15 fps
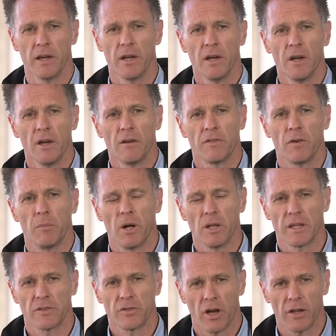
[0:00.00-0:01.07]
New South Wales
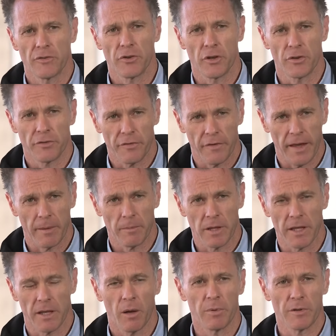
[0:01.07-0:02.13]
Premier Chris
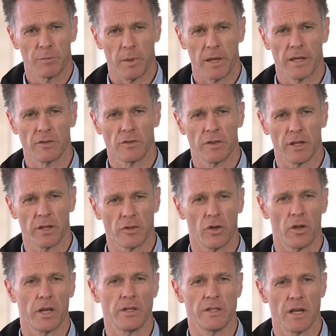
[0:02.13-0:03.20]
Minns. I'll be speaking to the
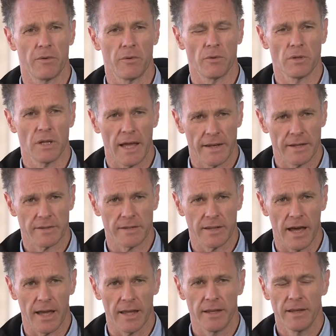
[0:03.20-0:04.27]
Attorney General later
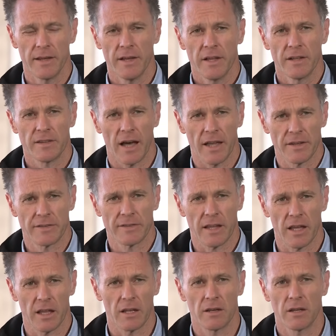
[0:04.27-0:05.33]
today to
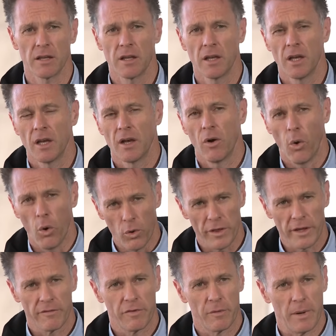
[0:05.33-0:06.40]
understand all
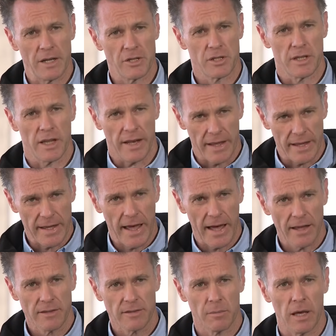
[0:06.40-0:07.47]
the information that he
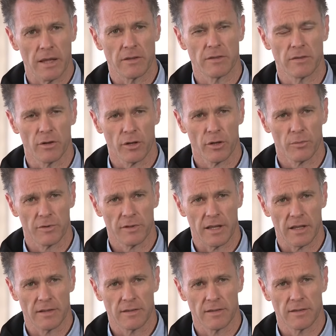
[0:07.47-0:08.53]
has about the
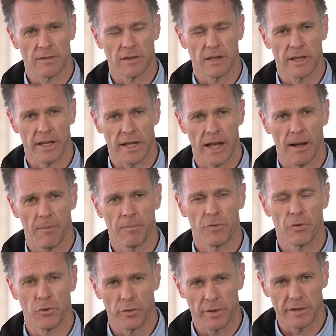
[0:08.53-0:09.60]
circumstances leading up
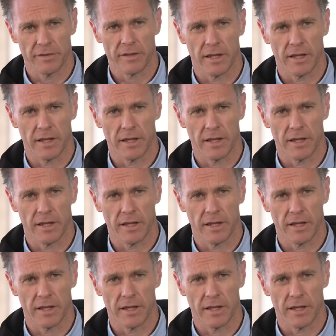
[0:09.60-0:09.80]
to this